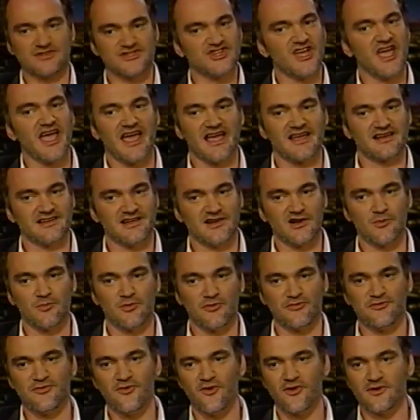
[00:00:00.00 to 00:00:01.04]
chain. You know,
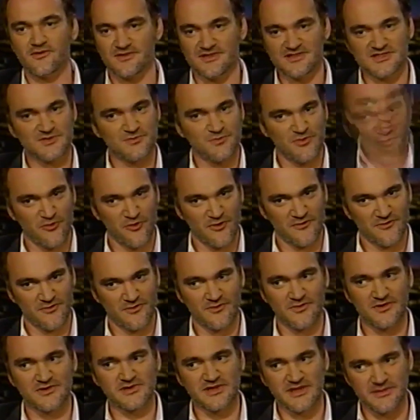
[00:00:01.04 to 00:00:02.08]
this is before,
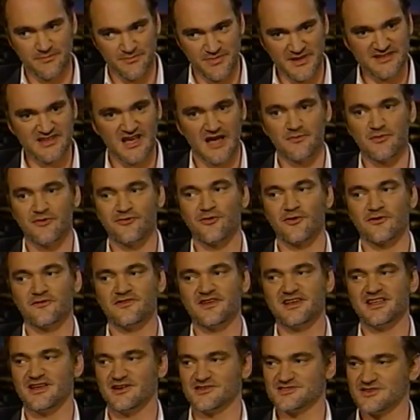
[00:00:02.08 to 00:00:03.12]
really big time before
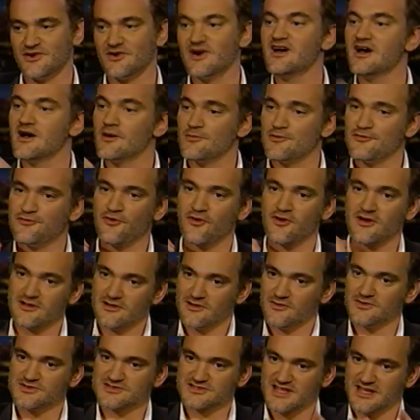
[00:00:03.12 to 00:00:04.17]
video. So before
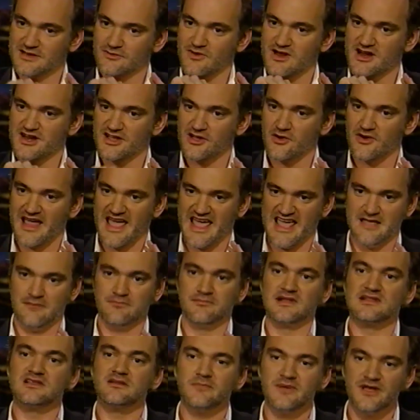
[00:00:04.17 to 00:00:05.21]
it was getting ready to go to
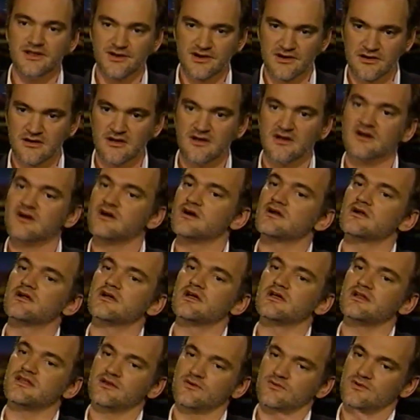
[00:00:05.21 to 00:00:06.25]
8mm, all
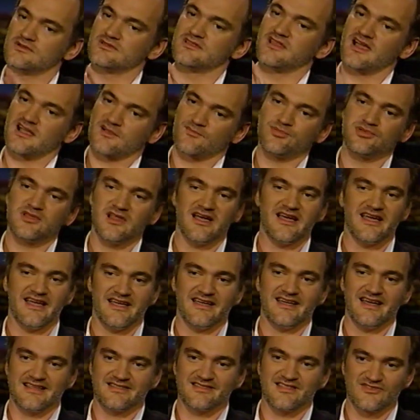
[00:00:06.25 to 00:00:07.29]
right, it would like
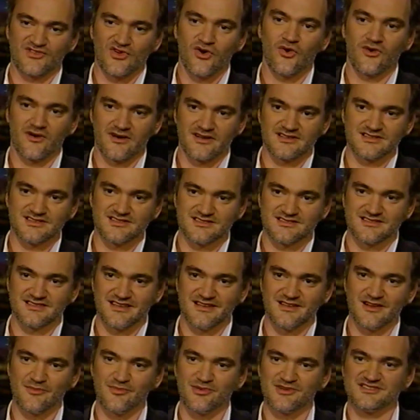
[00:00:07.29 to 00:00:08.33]
play at the Torrance,
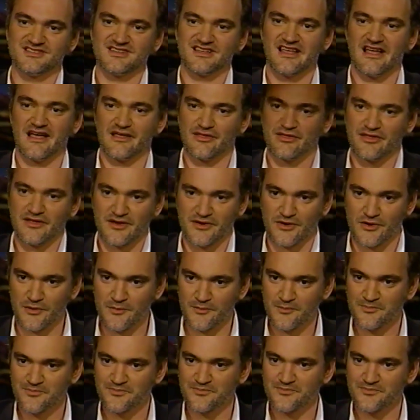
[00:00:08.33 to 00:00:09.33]
you know, Pussycat Theater.